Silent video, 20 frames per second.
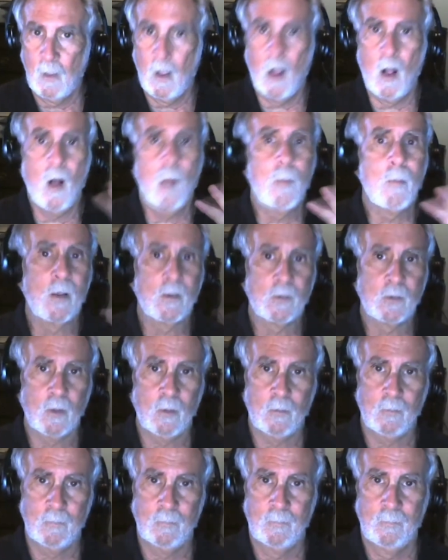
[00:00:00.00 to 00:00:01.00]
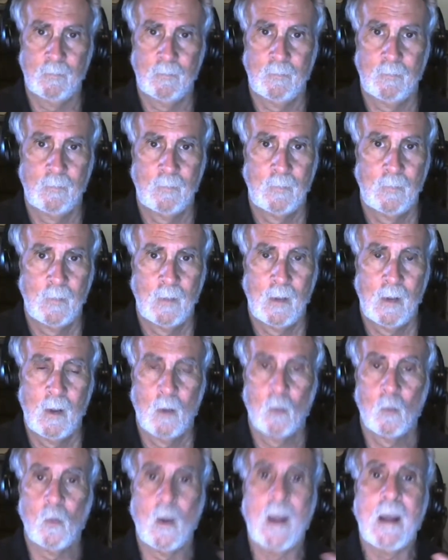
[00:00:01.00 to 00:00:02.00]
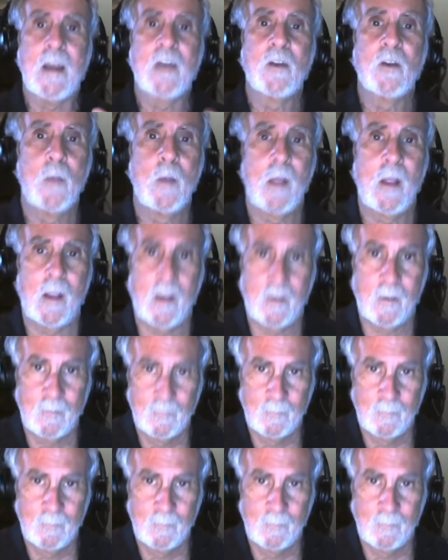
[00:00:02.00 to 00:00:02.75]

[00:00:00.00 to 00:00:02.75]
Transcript: all muscle, running to me.